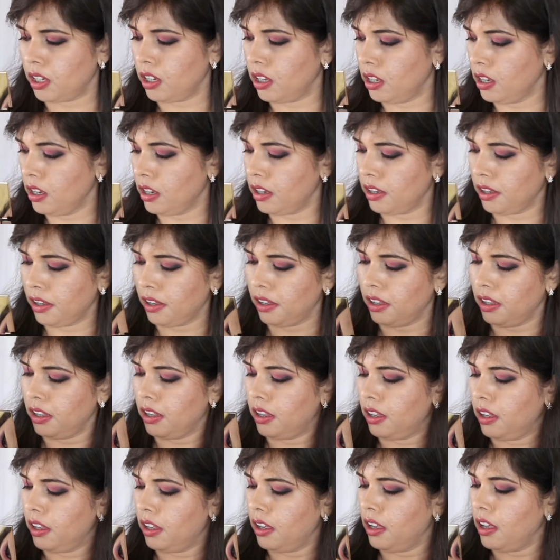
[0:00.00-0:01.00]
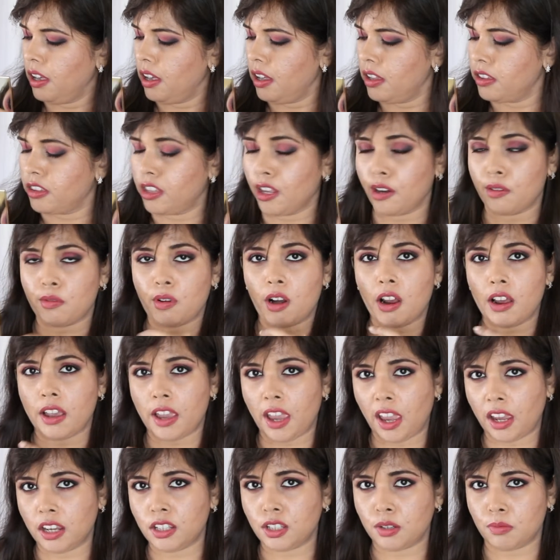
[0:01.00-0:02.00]
here, there are
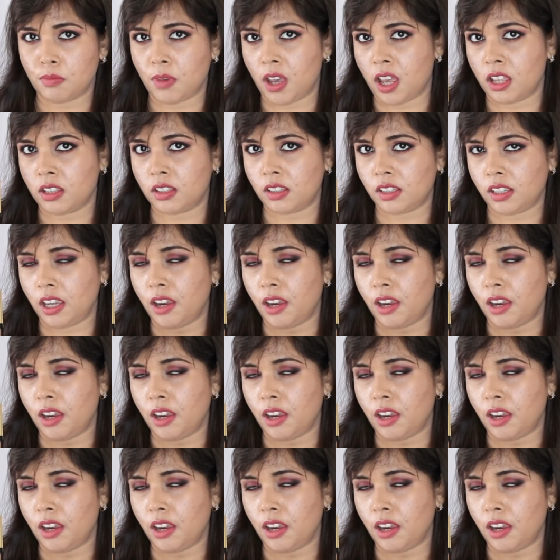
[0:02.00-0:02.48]
eight mattes.